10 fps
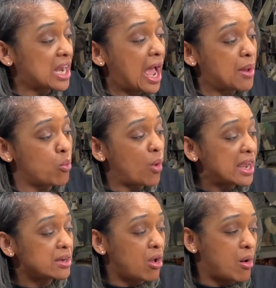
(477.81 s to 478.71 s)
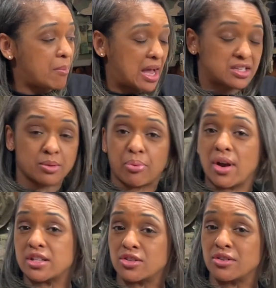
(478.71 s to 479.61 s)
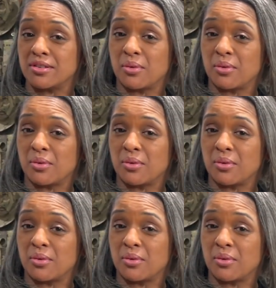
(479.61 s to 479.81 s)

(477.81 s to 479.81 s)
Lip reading: I'm waiting on my suppressor.